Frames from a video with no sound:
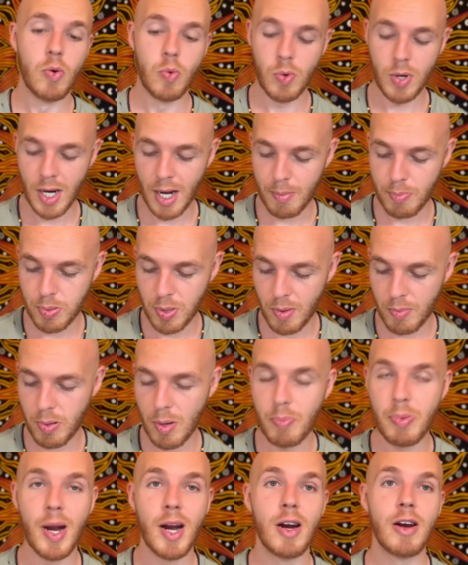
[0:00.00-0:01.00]
We're not
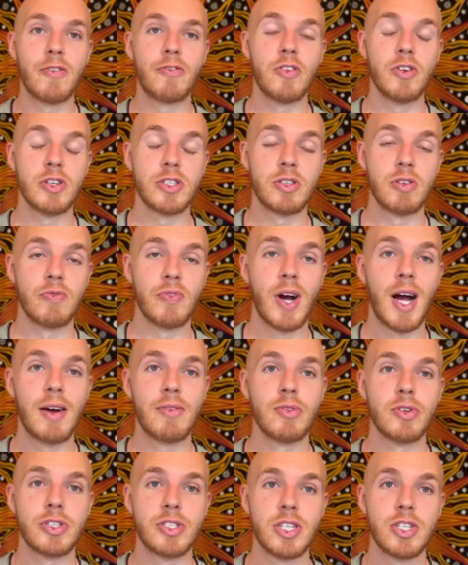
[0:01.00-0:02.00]
prepared for a
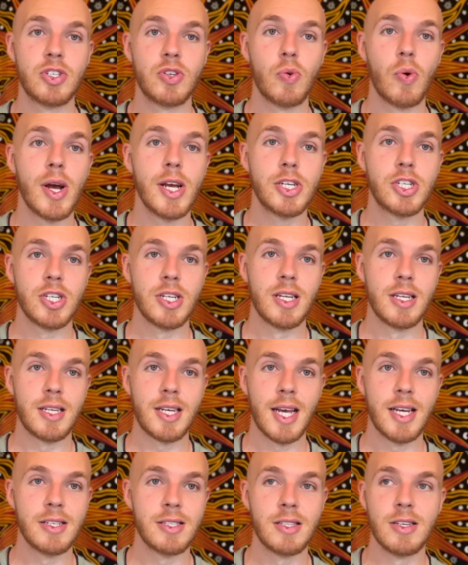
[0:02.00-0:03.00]
survival situation in
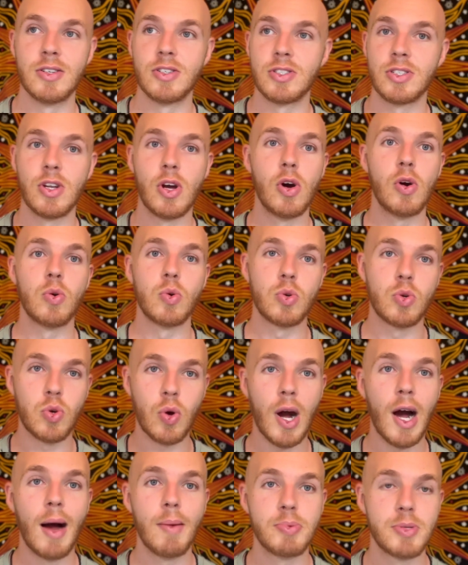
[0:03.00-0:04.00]
case there's no
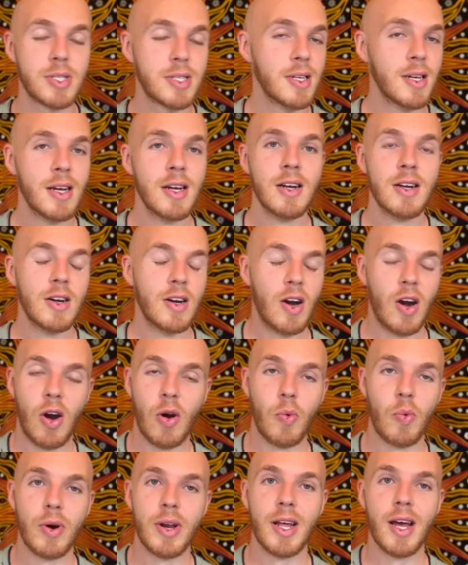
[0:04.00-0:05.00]
crops or
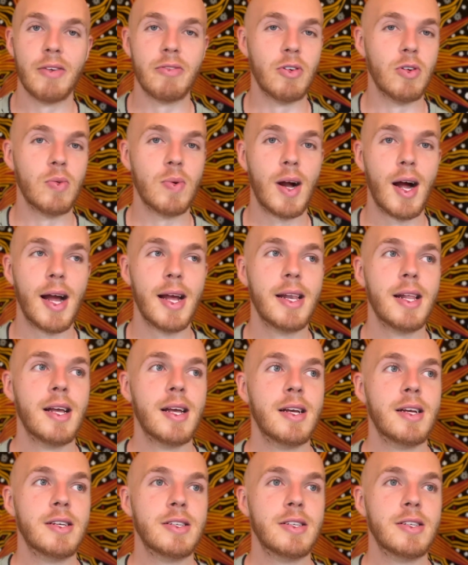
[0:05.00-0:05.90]
whatever, right?